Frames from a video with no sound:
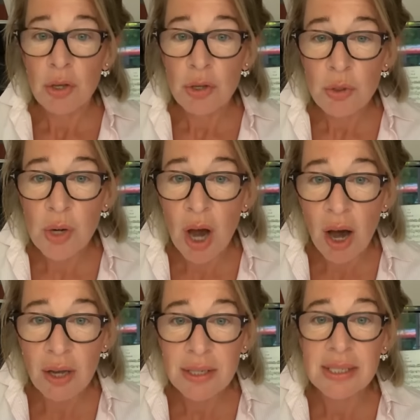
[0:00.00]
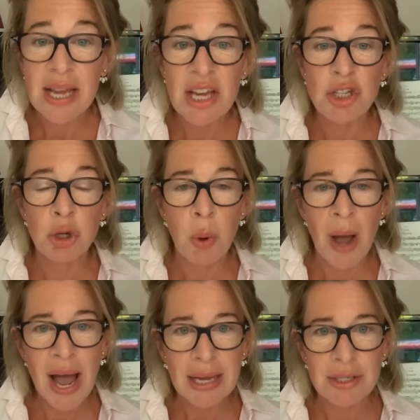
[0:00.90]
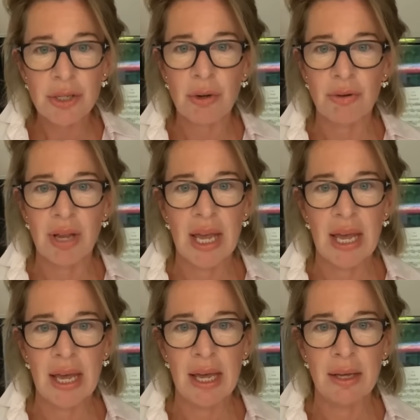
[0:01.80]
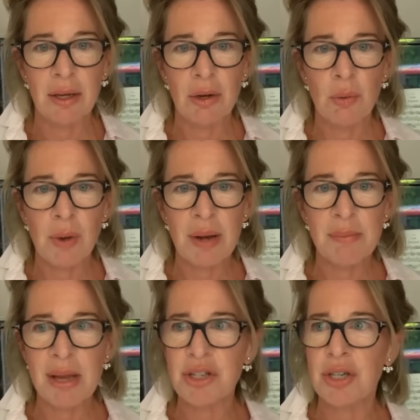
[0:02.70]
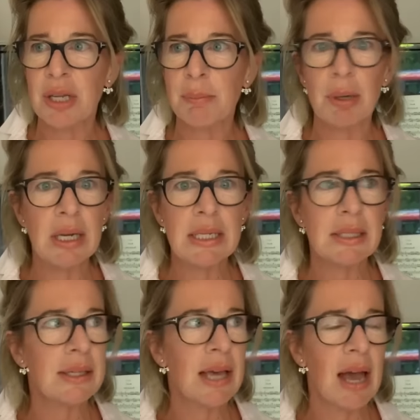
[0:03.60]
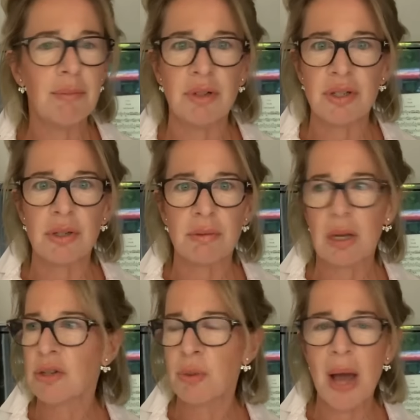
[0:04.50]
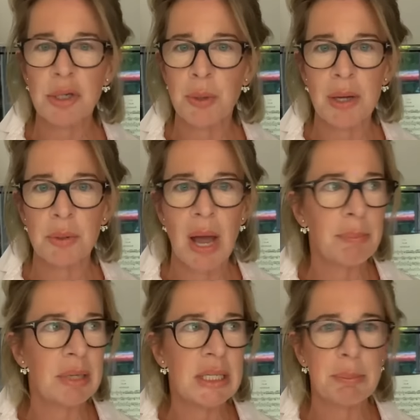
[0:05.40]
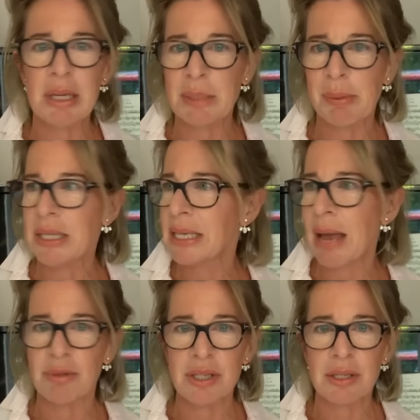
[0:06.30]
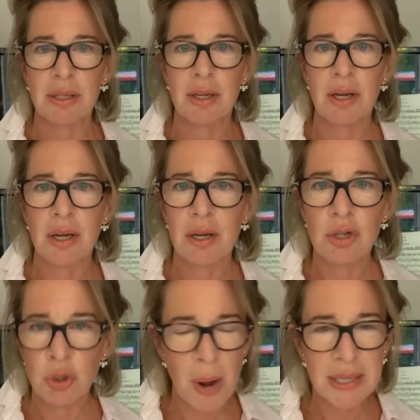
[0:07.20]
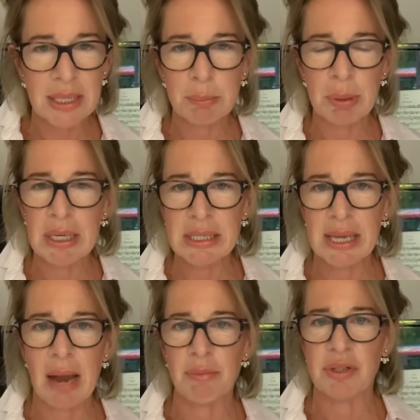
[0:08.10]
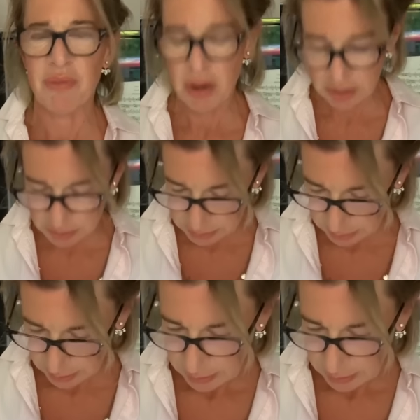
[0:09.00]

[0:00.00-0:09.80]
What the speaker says: You can't say twat on here when mentioning police and cameras. Twat, twat, twat, police, police, police cameras. Twatting police cameras, fuckers.